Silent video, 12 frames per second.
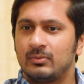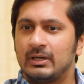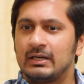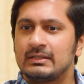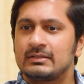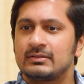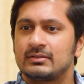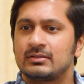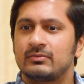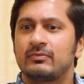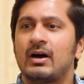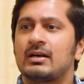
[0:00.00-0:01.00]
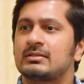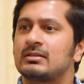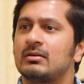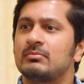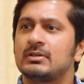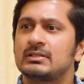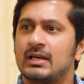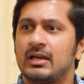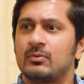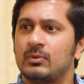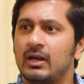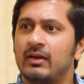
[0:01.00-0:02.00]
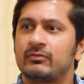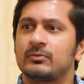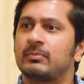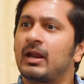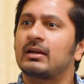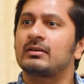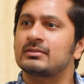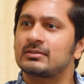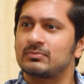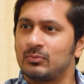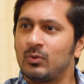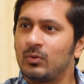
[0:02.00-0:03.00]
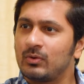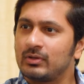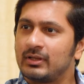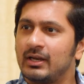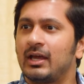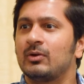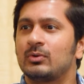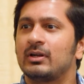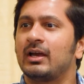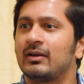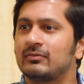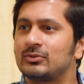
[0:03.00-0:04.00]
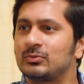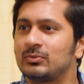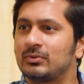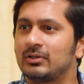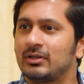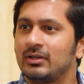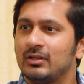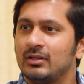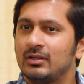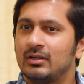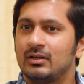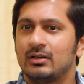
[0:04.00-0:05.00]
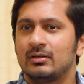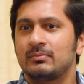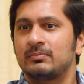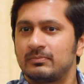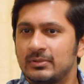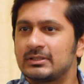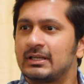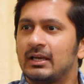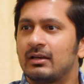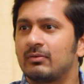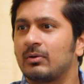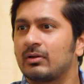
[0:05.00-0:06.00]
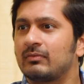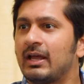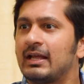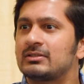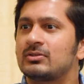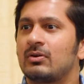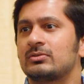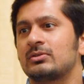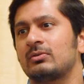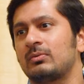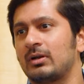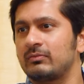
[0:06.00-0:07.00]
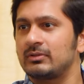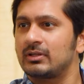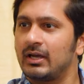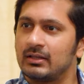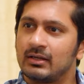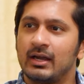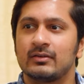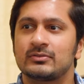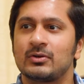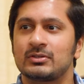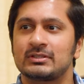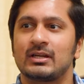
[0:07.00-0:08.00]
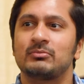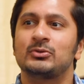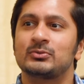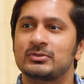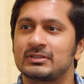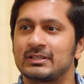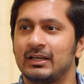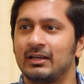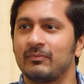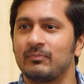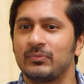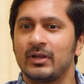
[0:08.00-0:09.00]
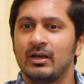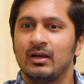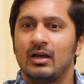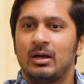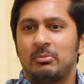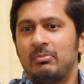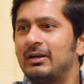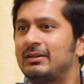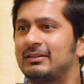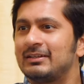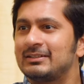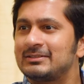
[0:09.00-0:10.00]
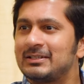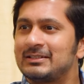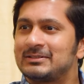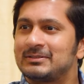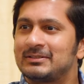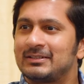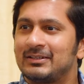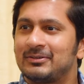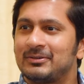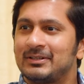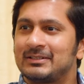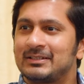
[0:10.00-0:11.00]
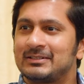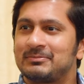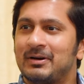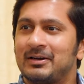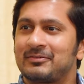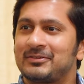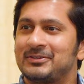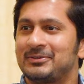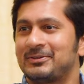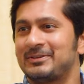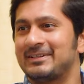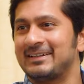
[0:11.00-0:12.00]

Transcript: Whereas fast numbers, I will have to practice more than I would have to per se one of dad's songs or one of the kind of songs that I'm used to singing. But it's you know, it's part of the show.